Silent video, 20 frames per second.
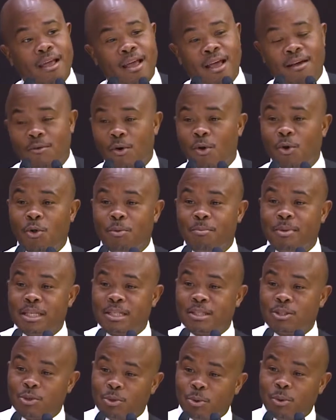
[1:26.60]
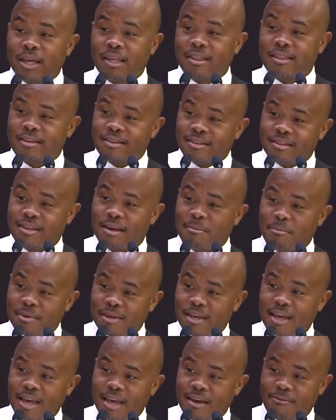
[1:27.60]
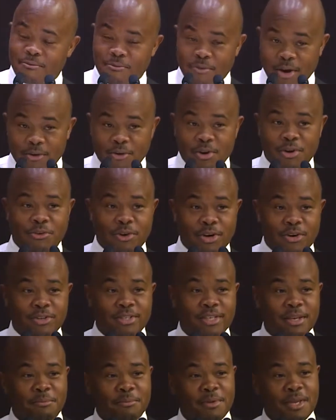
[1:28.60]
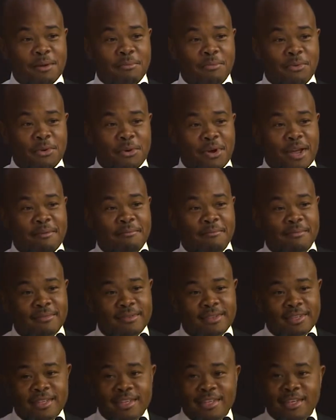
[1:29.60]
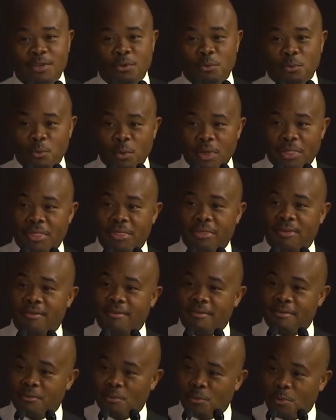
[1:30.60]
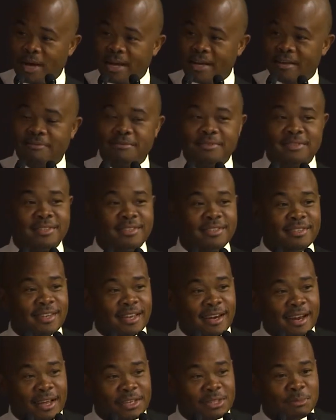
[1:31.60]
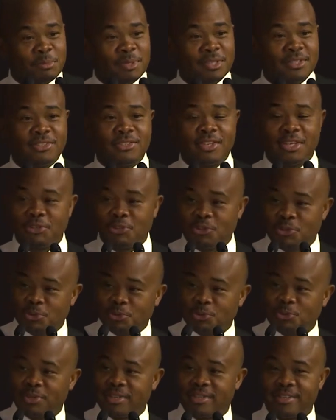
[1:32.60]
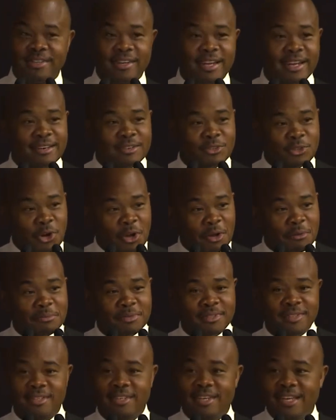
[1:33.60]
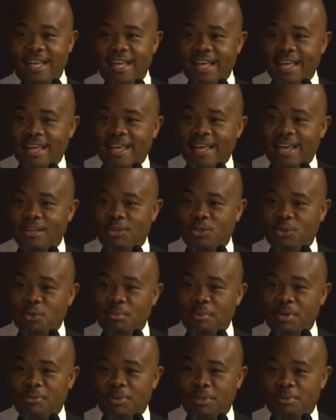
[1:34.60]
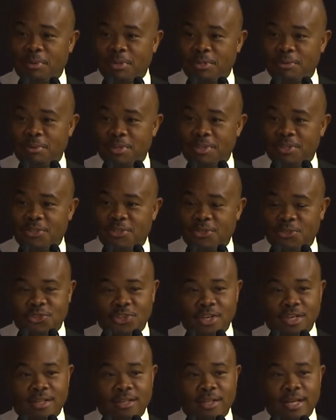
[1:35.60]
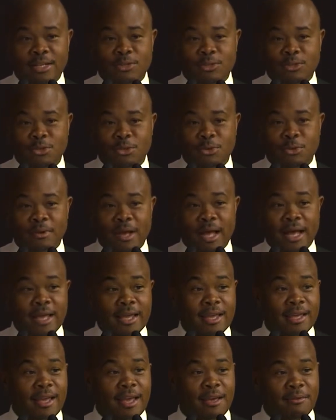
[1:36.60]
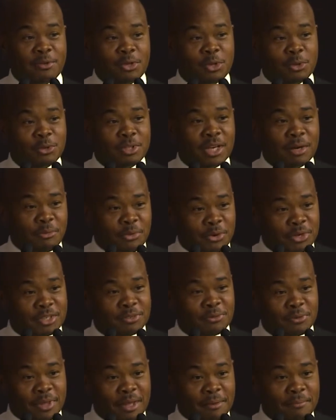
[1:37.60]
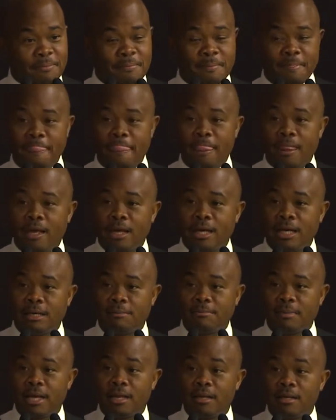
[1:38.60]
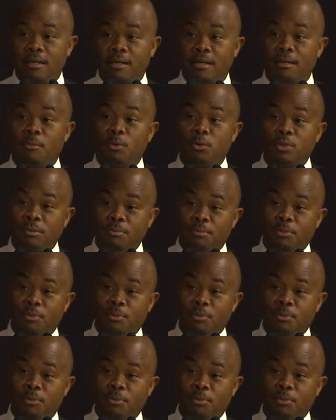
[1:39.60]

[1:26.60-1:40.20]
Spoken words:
have all been doing this MBA, a very rigorous MBA program, with wives and husbands and children and jobs and so many responsibilities to juggle. And so I have huge admiration for them. And most